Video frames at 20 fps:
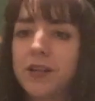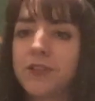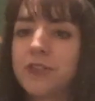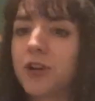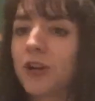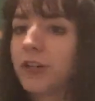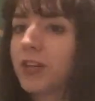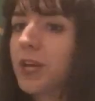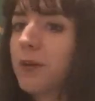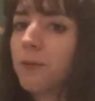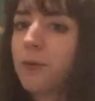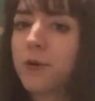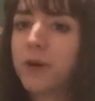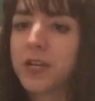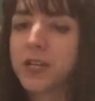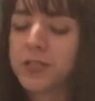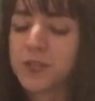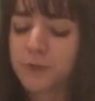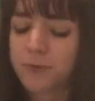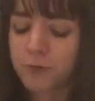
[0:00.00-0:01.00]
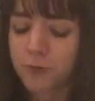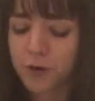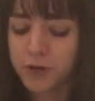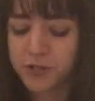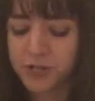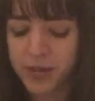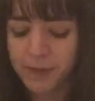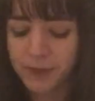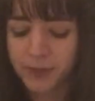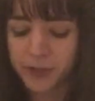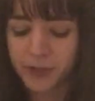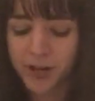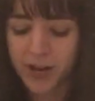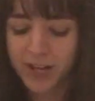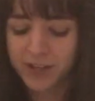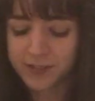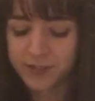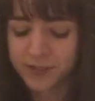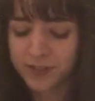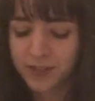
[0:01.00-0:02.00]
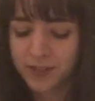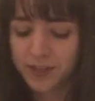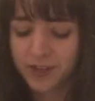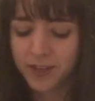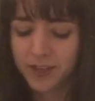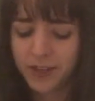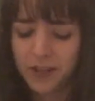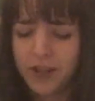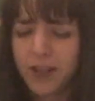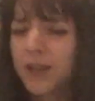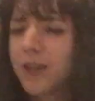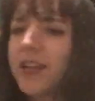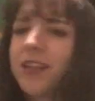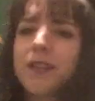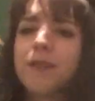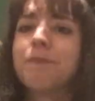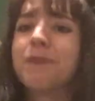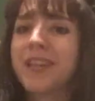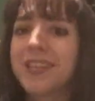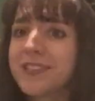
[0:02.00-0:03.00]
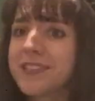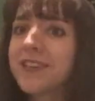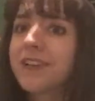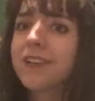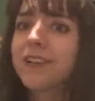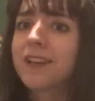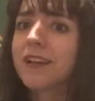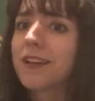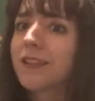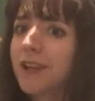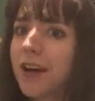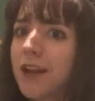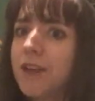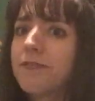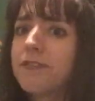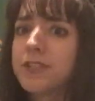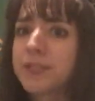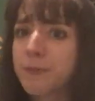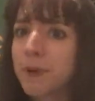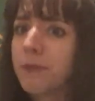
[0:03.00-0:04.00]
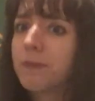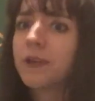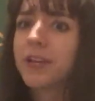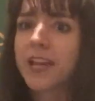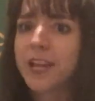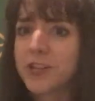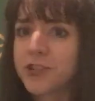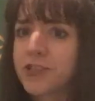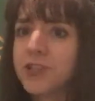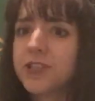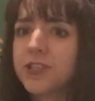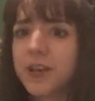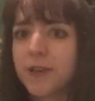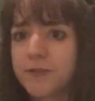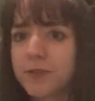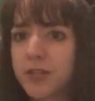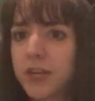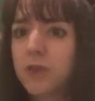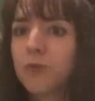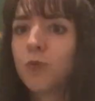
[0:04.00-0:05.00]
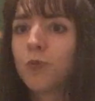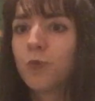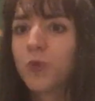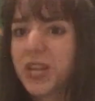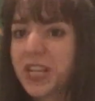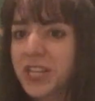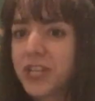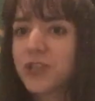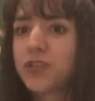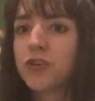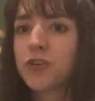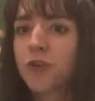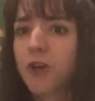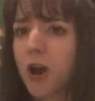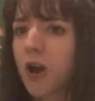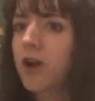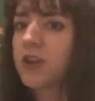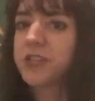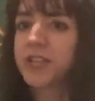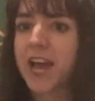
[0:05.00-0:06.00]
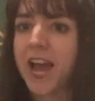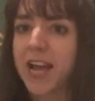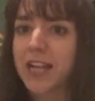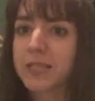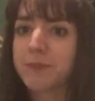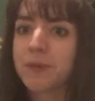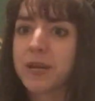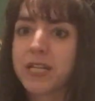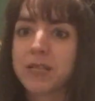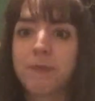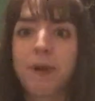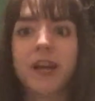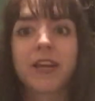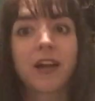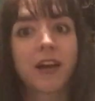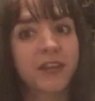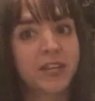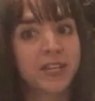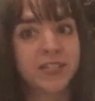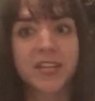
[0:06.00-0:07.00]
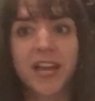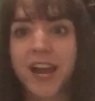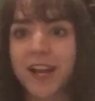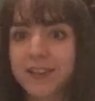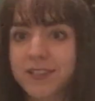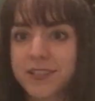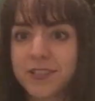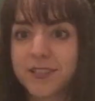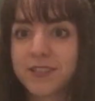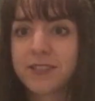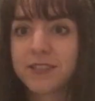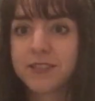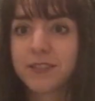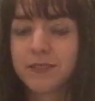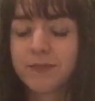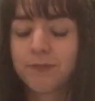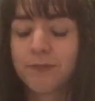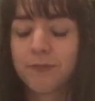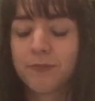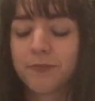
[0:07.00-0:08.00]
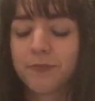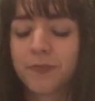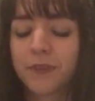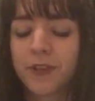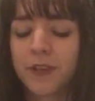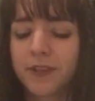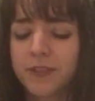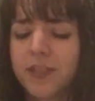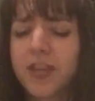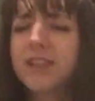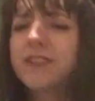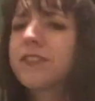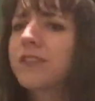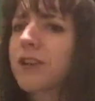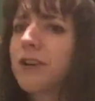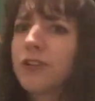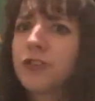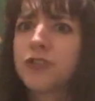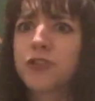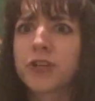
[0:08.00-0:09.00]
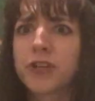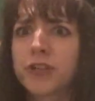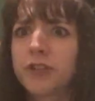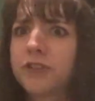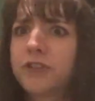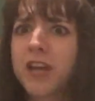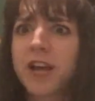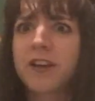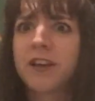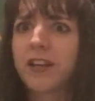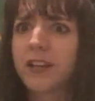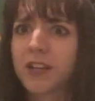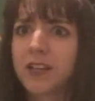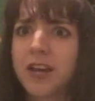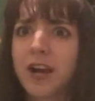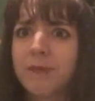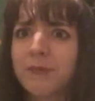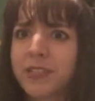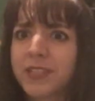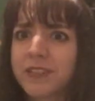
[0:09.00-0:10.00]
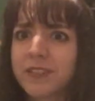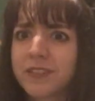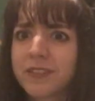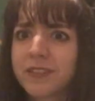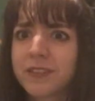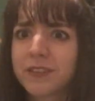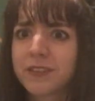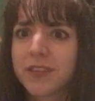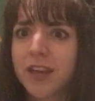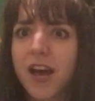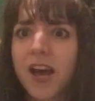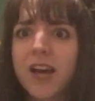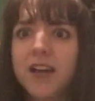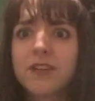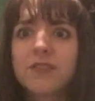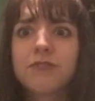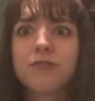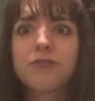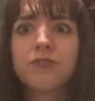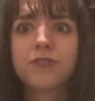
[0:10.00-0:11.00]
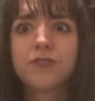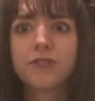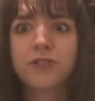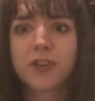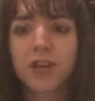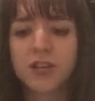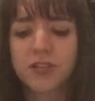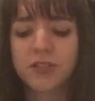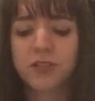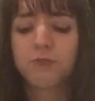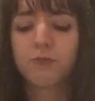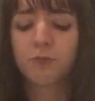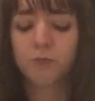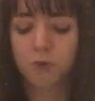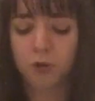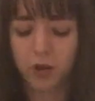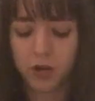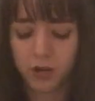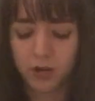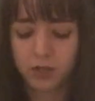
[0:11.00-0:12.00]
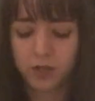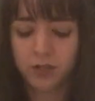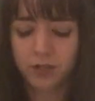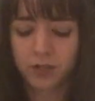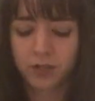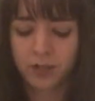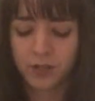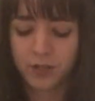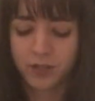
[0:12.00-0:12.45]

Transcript: talking points for Democrats. And basically a lot of these publications have said we need to grow our tax base by cutting taxes. That's called trickle-down economics. That doesn't work.